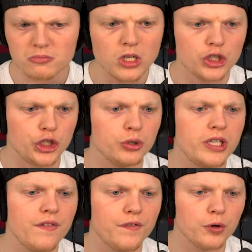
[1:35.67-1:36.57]

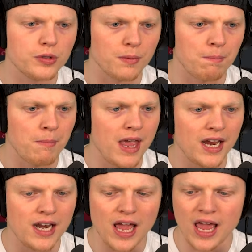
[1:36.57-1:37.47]
Juicy Fruits
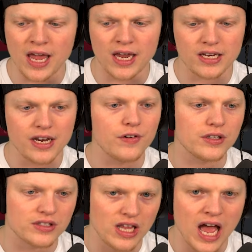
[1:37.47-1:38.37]
made a different
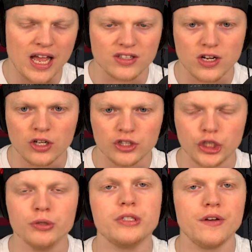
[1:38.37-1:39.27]
slot. It's called
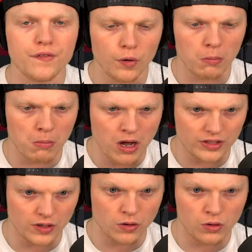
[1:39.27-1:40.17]
Juicy Fruit
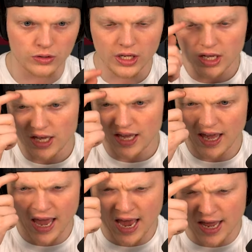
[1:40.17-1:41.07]
Multi-Hold,
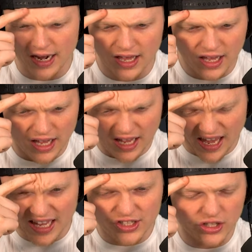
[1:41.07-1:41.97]
and
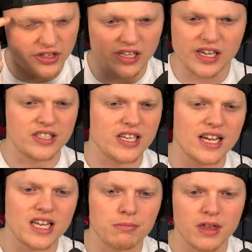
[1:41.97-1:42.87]
it's the exact
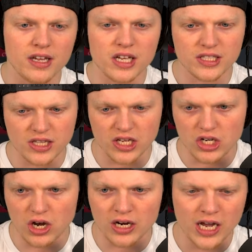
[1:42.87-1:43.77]
same thing as the
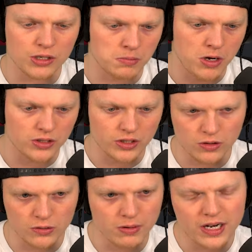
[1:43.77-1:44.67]
Doghouse
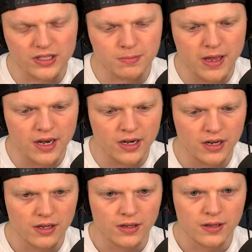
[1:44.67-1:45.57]
Multi-Hold, but it's been,
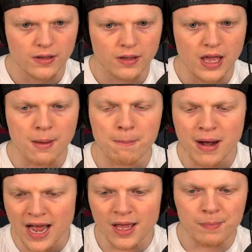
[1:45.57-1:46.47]
in
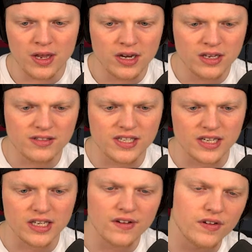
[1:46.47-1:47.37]
my opinion,
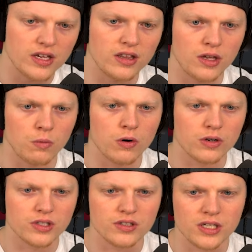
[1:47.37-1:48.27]
significantly worse.
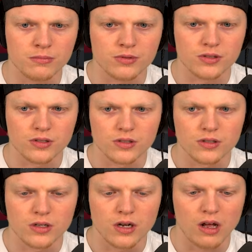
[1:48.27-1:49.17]
It seems
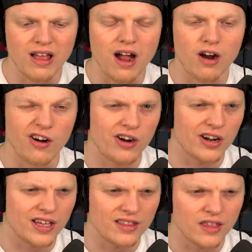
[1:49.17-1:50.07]
a lot harder to
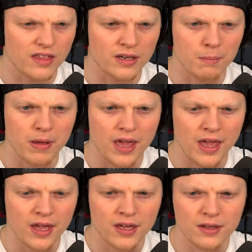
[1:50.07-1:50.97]
get the thing to
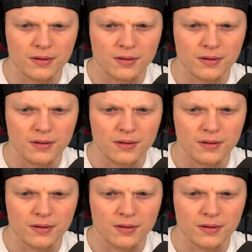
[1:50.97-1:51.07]
pay